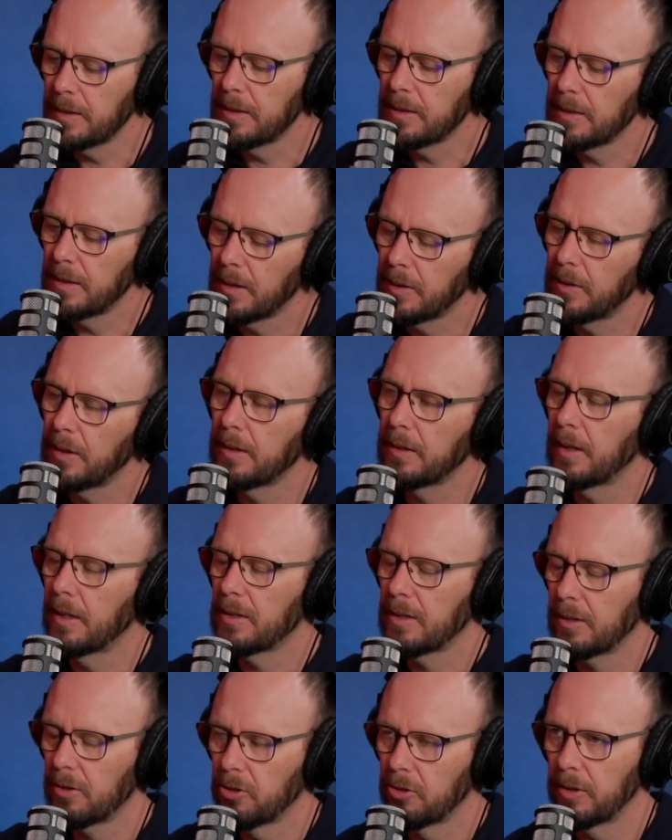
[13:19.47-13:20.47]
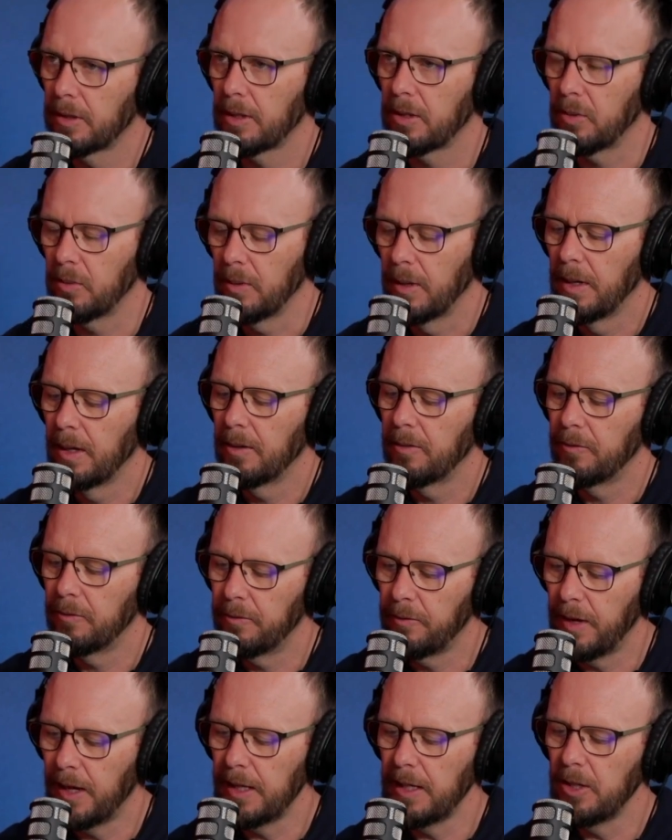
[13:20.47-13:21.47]
is the thing that's critical.
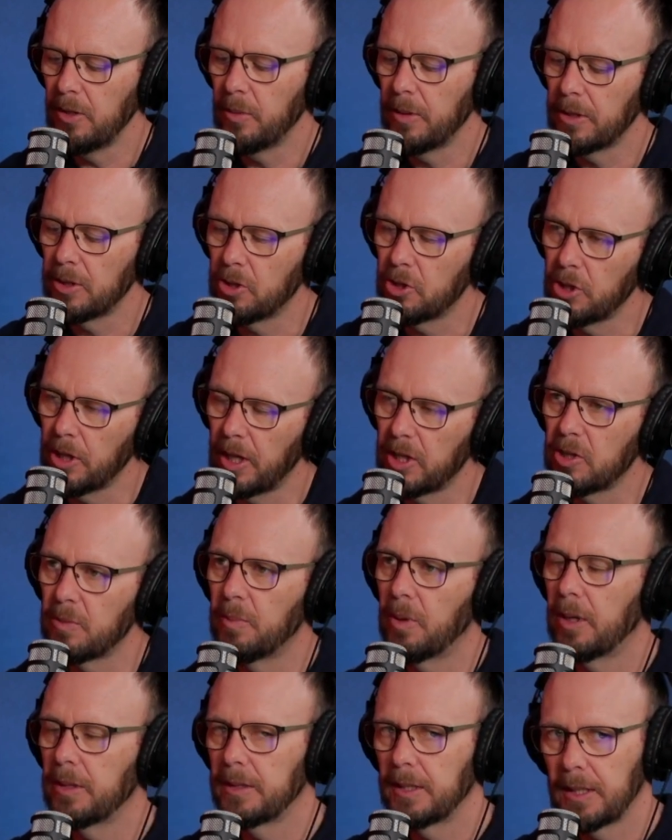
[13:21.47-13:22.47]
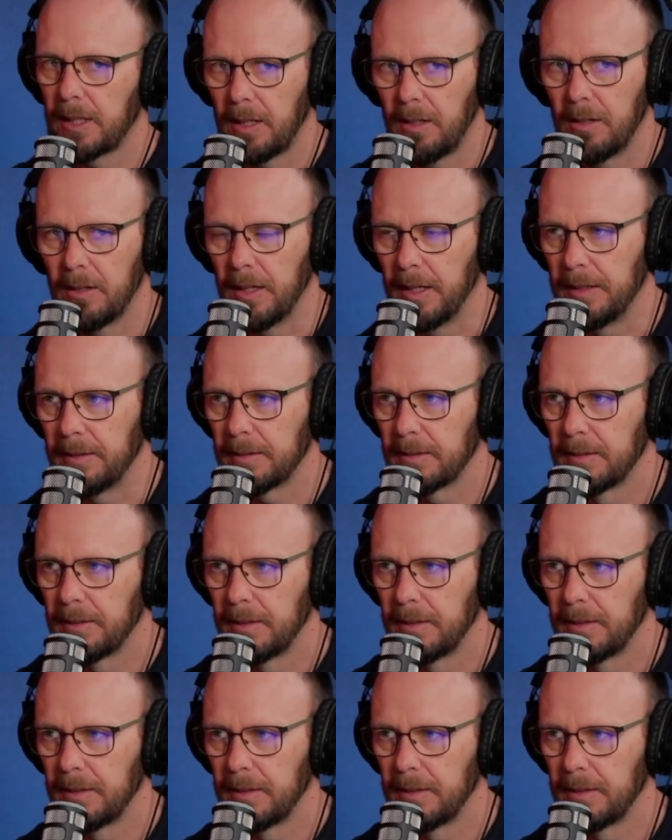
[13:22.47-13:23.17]
Value is judged by the client.